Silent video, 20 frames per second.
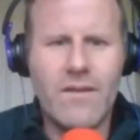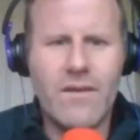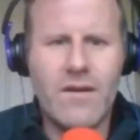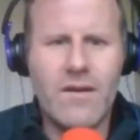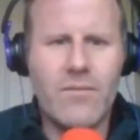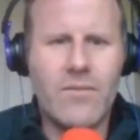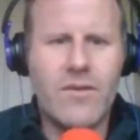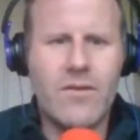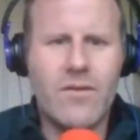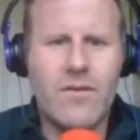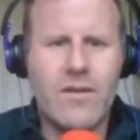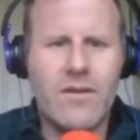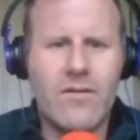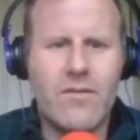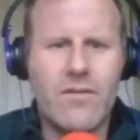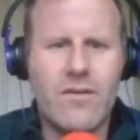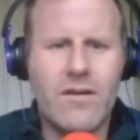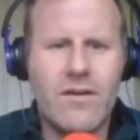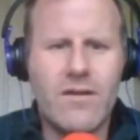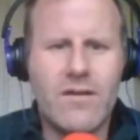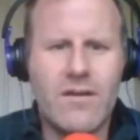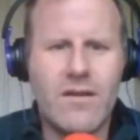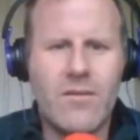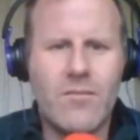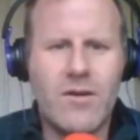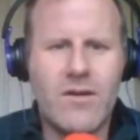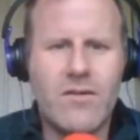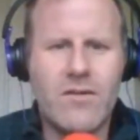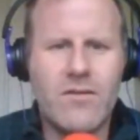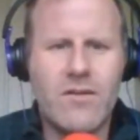I'm doing that right. Am
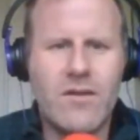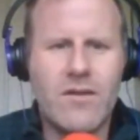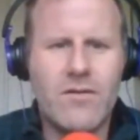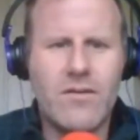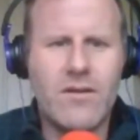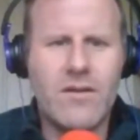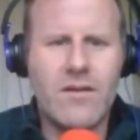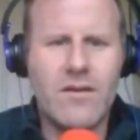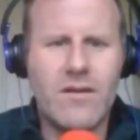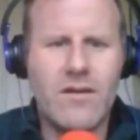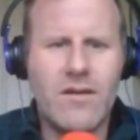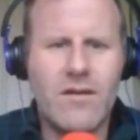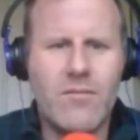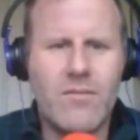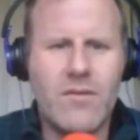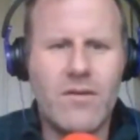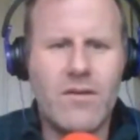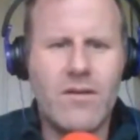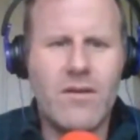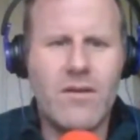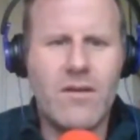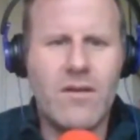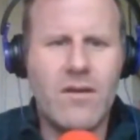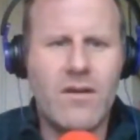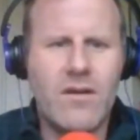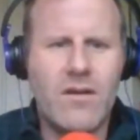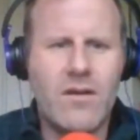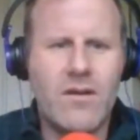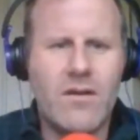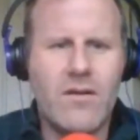I doing that right? I am.
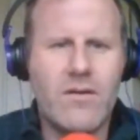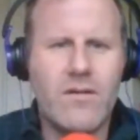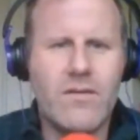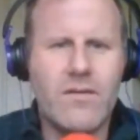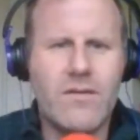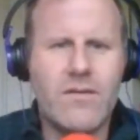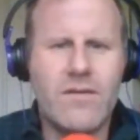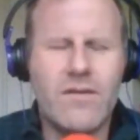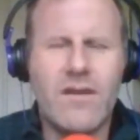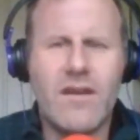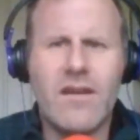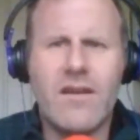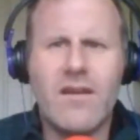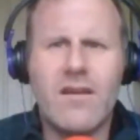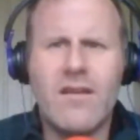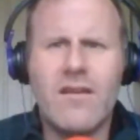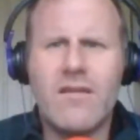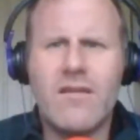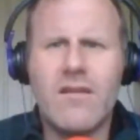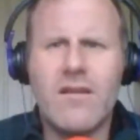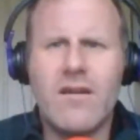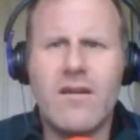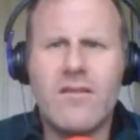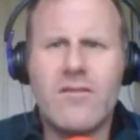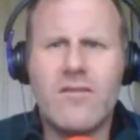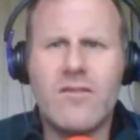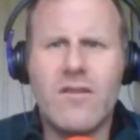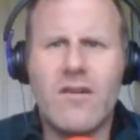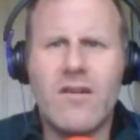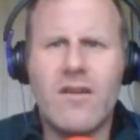Second.
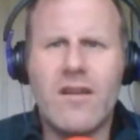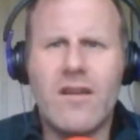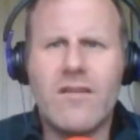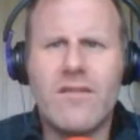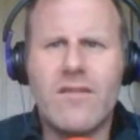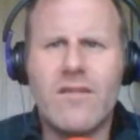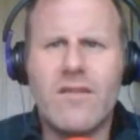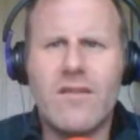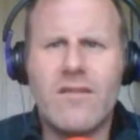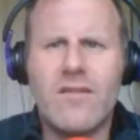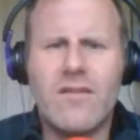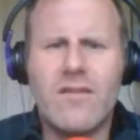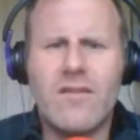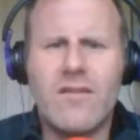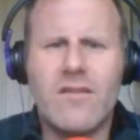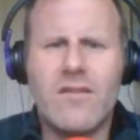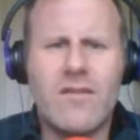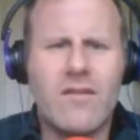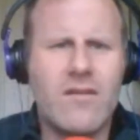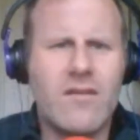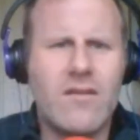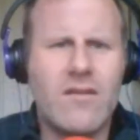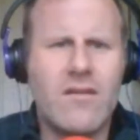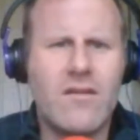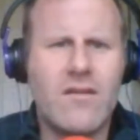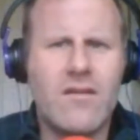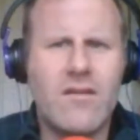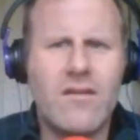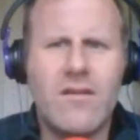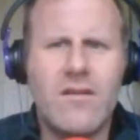Sorry, lads. This is
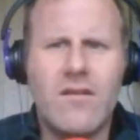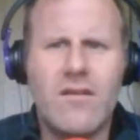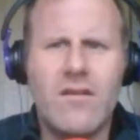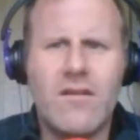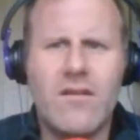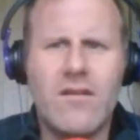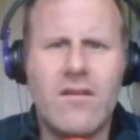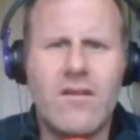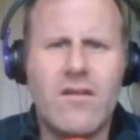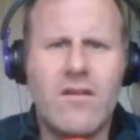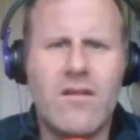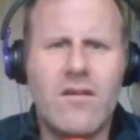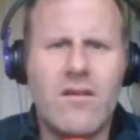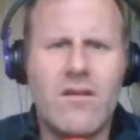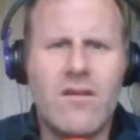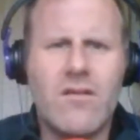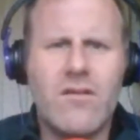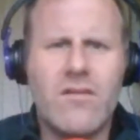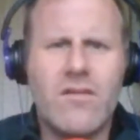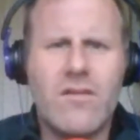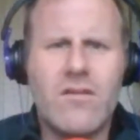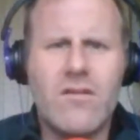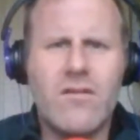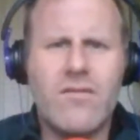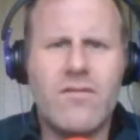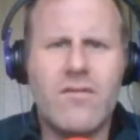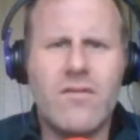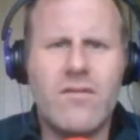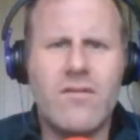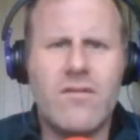good
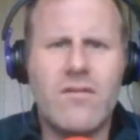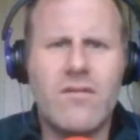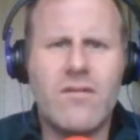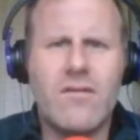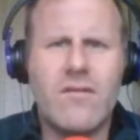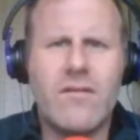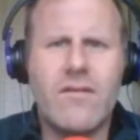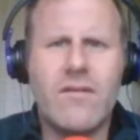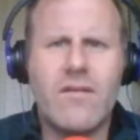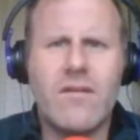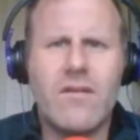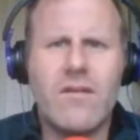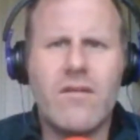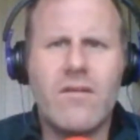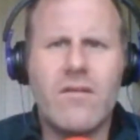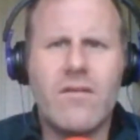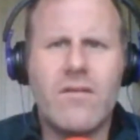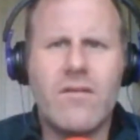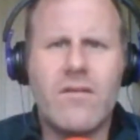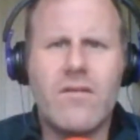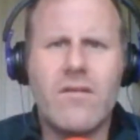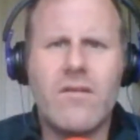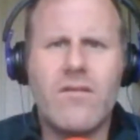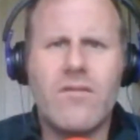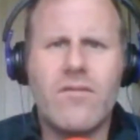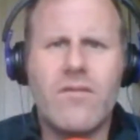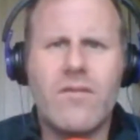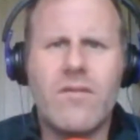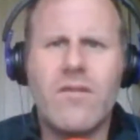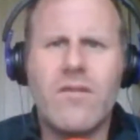stuff. Good
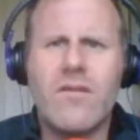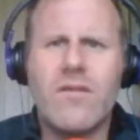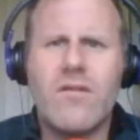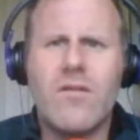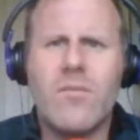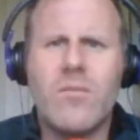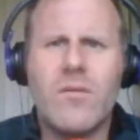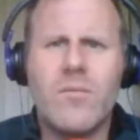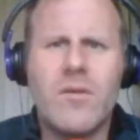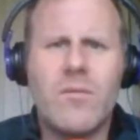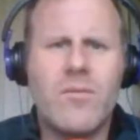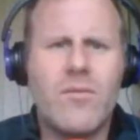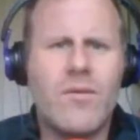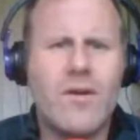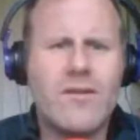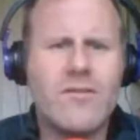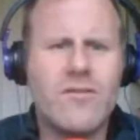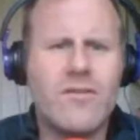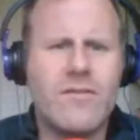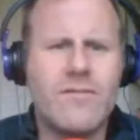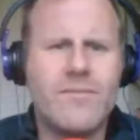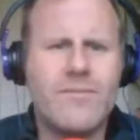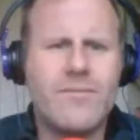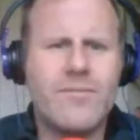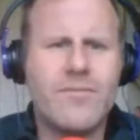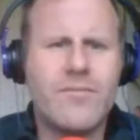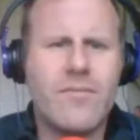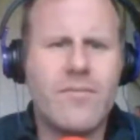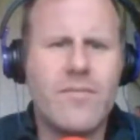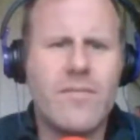stuff. A couple of people watching.
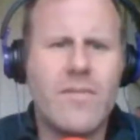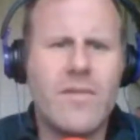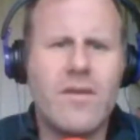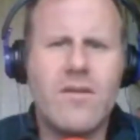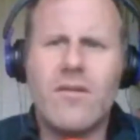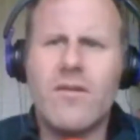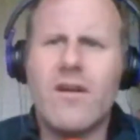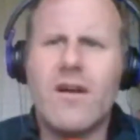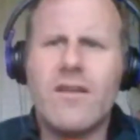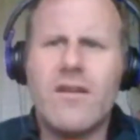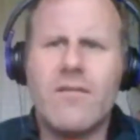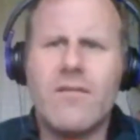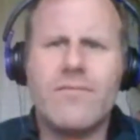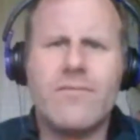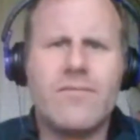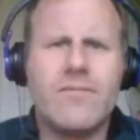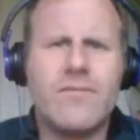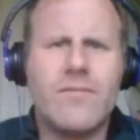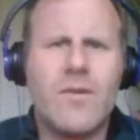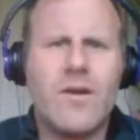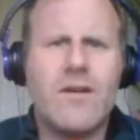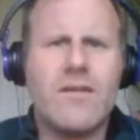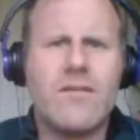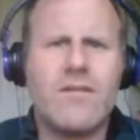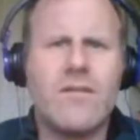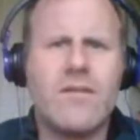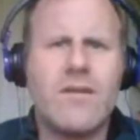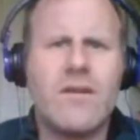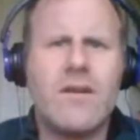Good on you. Right.